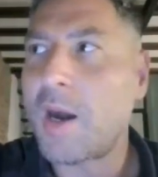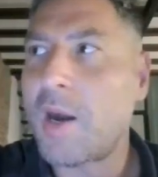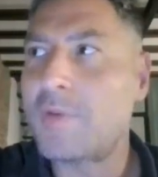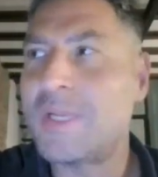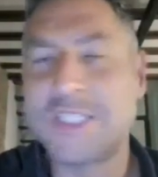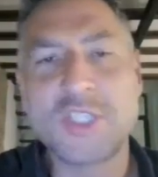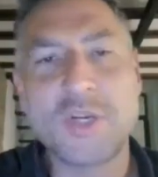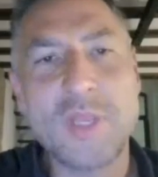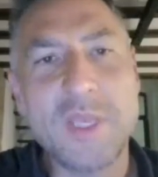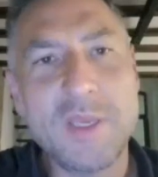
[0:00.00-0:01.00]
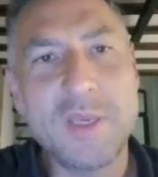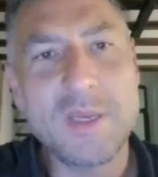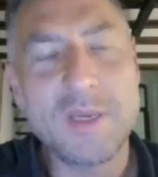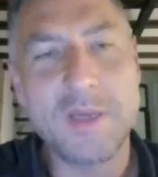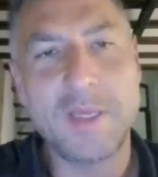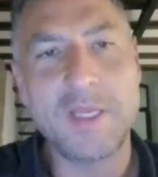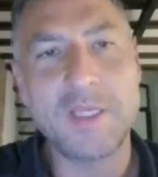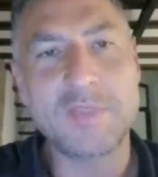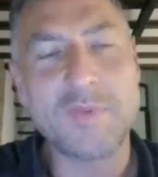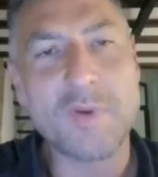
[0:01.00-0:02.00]
how necessary it
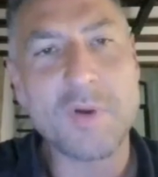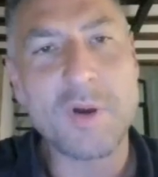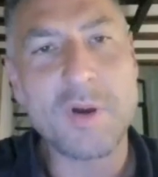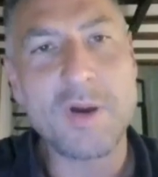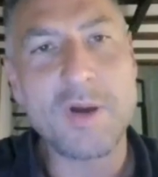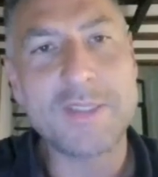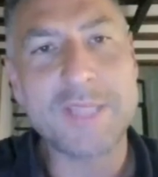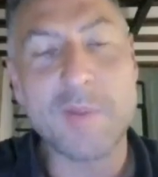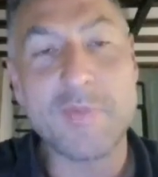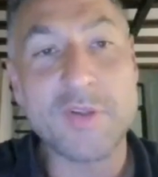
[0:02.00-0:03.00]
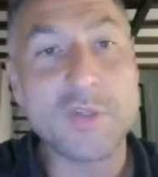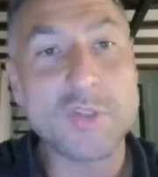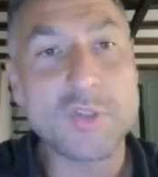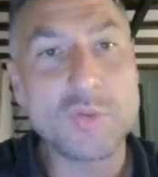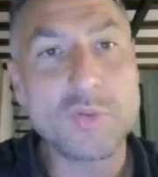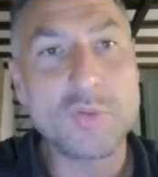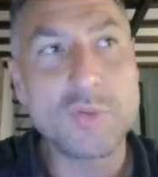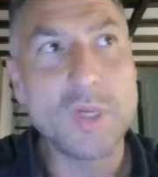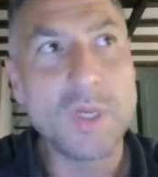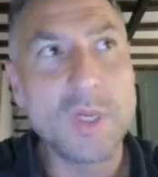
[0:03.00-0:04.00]
is for startup founders
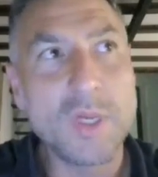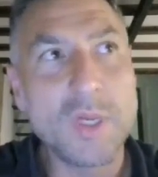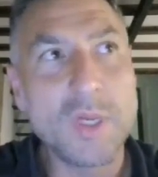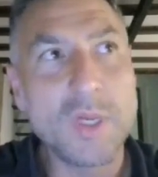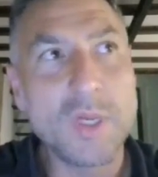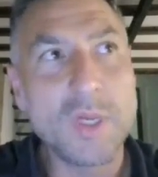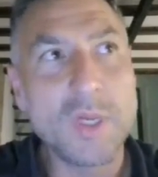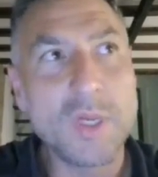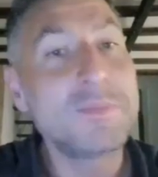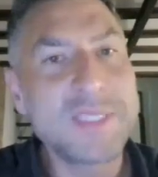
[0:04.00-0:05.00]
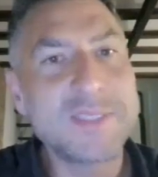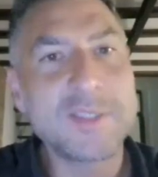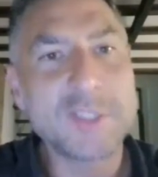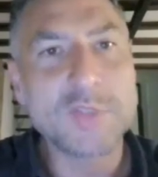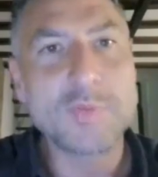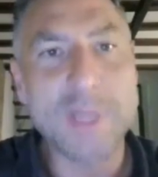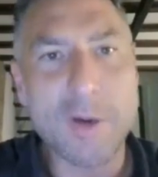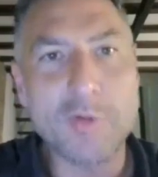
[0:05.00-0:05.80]
to have some distance